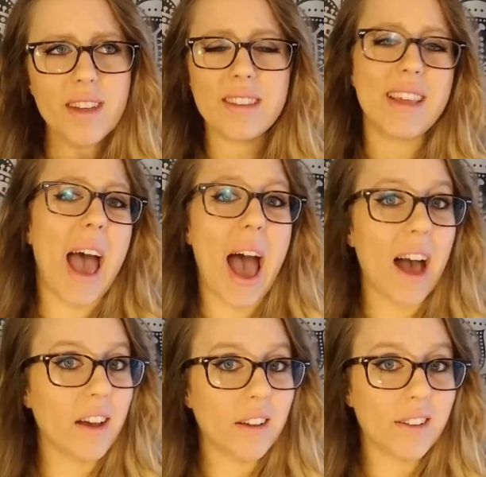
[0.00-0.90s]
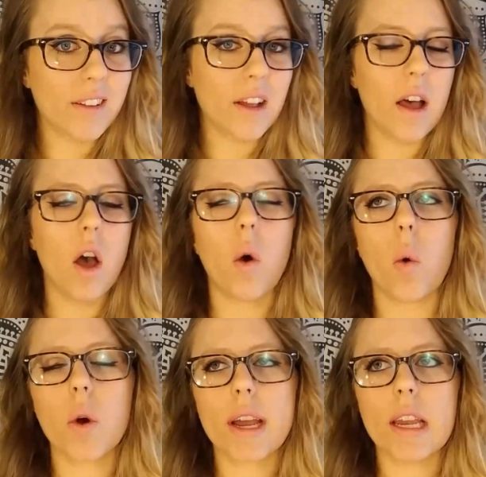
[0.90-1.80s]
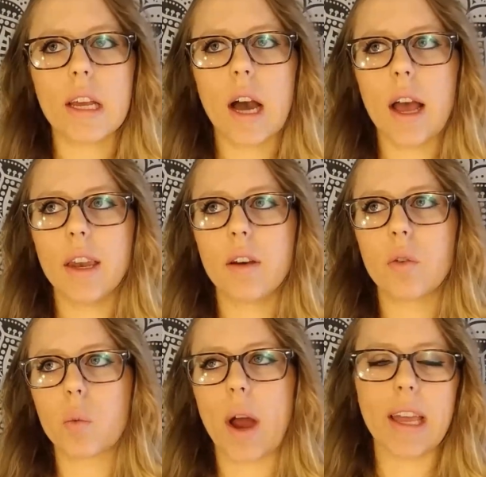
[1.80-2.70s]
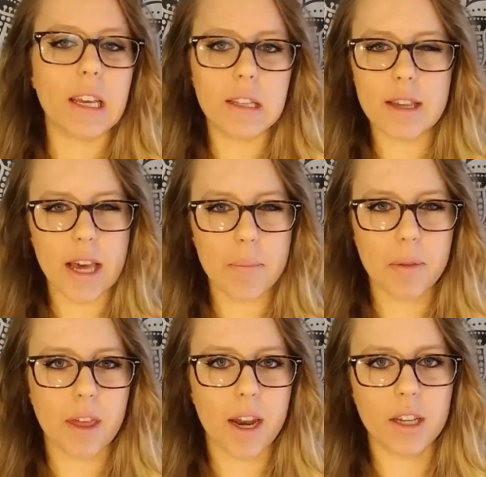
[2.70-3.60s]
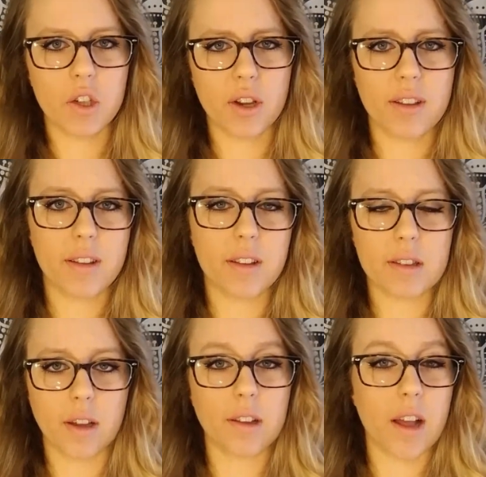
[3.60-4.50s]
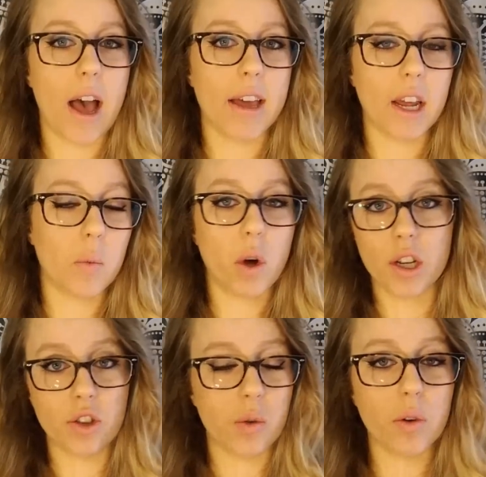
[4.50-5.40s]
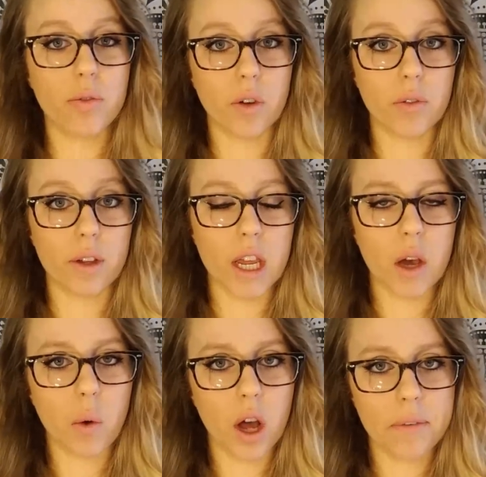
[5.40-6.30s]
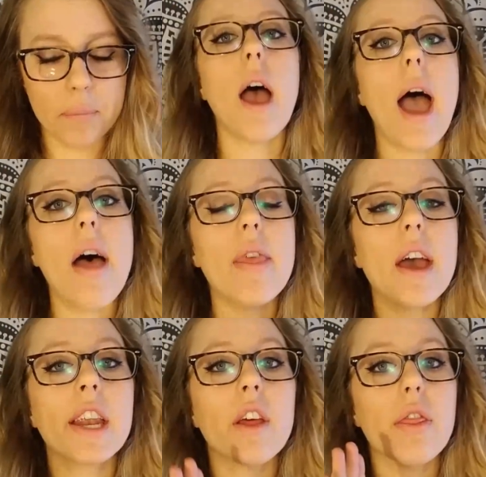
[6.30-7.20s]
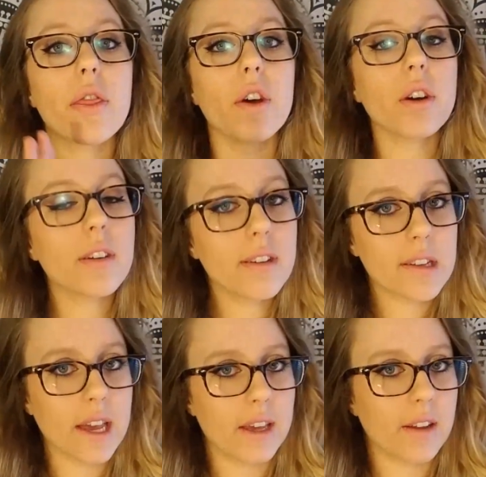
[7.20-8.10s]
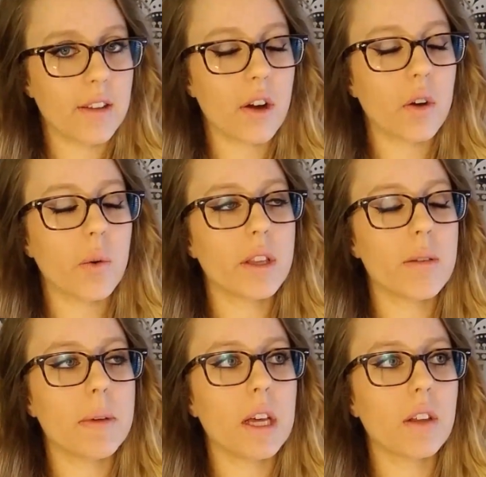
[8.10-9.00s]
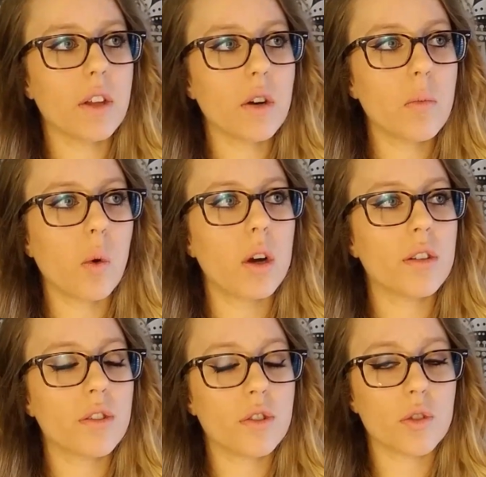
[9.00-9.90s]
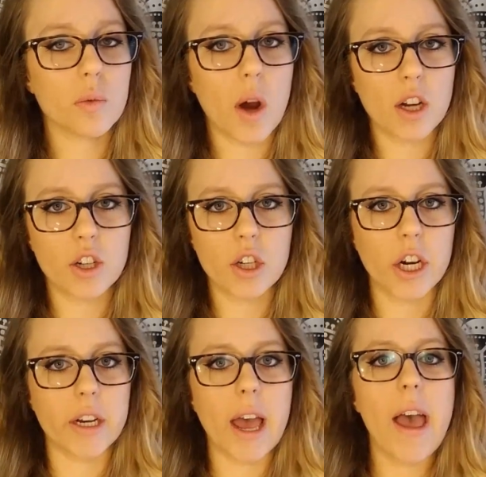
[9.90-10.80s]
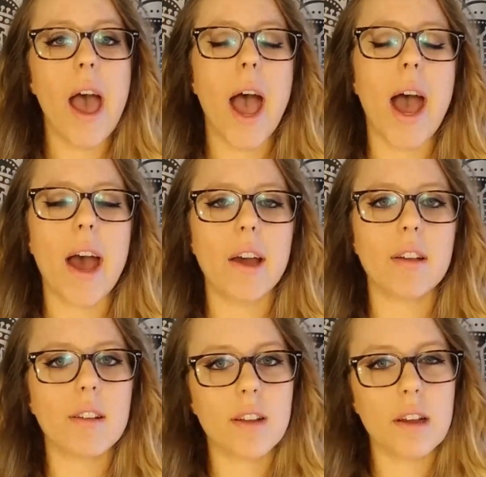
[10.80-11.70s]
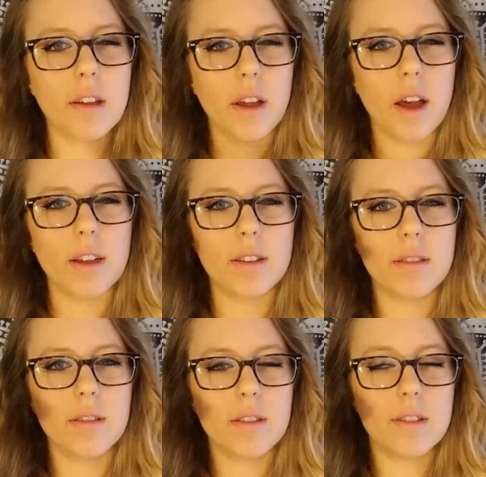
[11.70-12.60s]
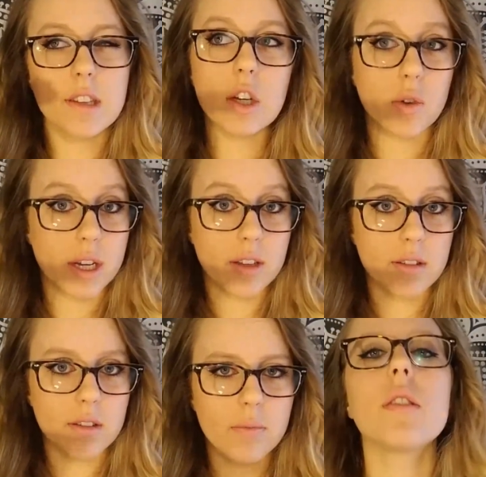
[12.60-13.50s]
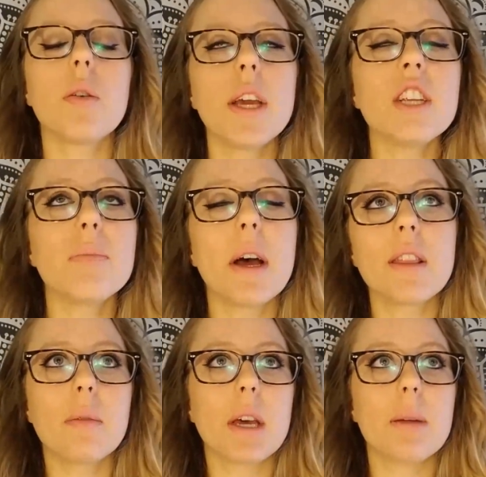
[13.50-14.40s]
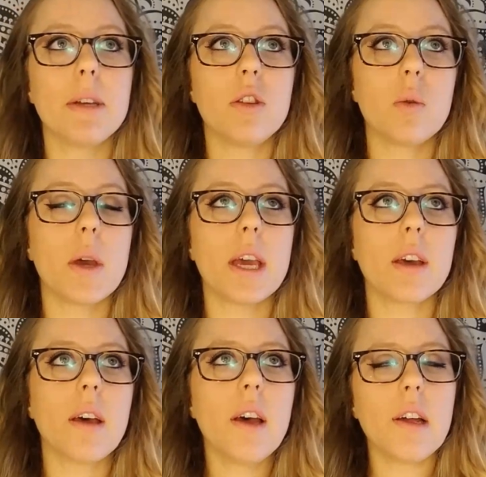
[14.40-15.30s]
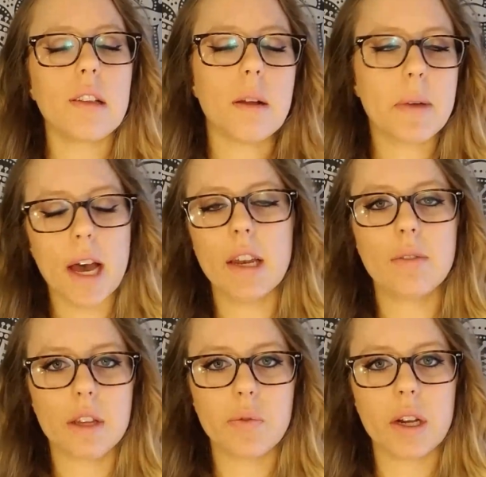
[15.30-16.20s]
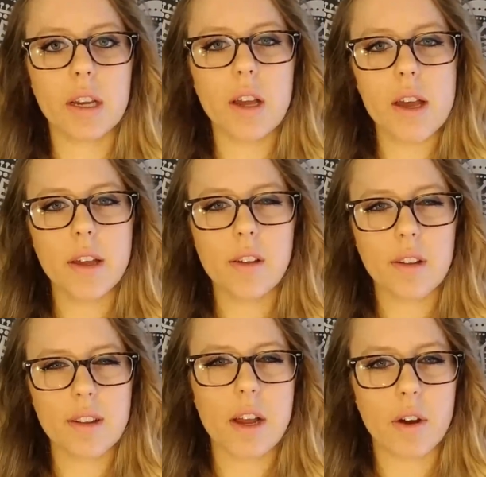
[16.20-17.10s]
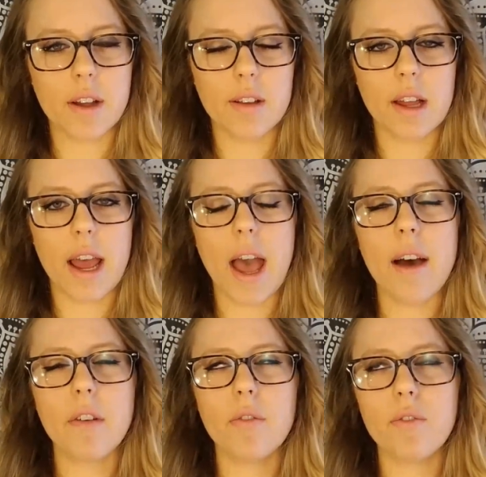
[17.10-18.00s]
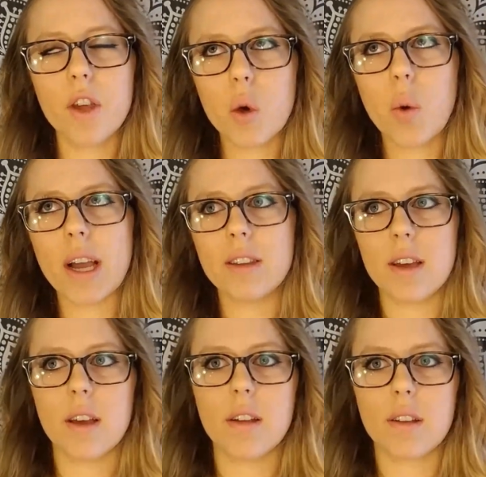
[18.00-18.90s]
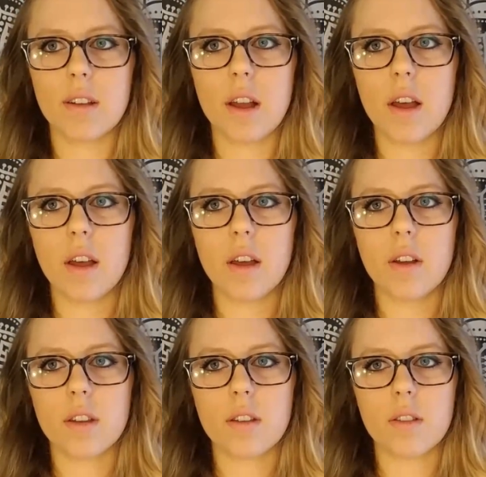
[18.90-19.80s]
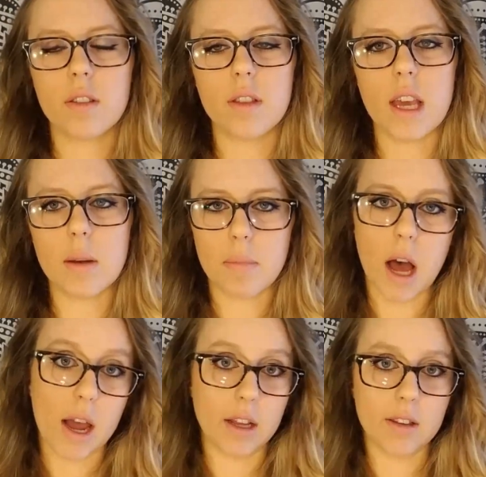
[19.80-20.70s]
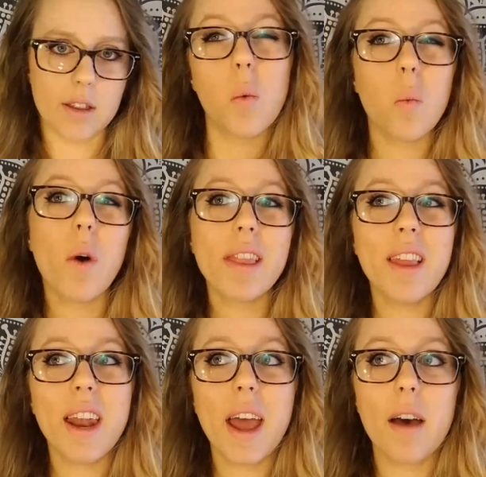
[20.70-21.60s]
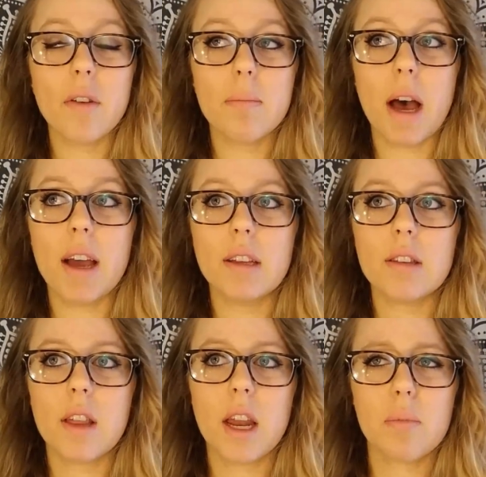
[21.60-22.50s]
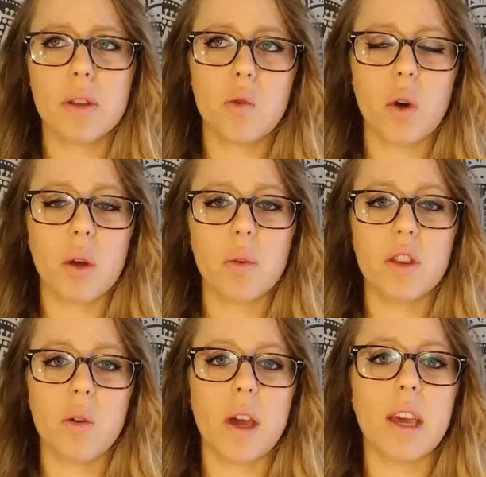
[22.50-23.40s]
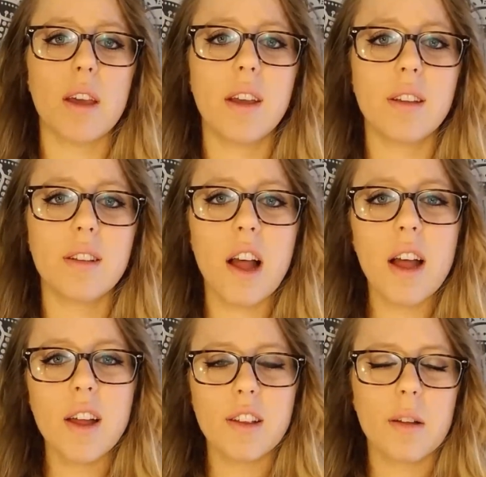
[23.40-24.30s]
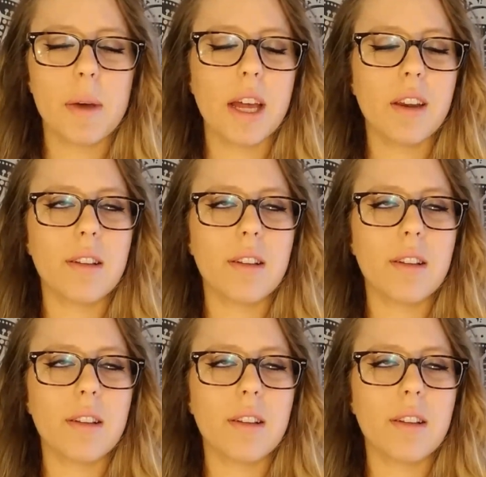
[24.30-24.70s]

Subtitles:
tags, or any kind of writing tip that I just decide I want to do a full video on. And then Thursdays are going to be a little more structured as a series. So each month I'm going to be doing some kind of different series, and I have a few ideas in mind. One that I have in mind that I've been toying with doing is some kind of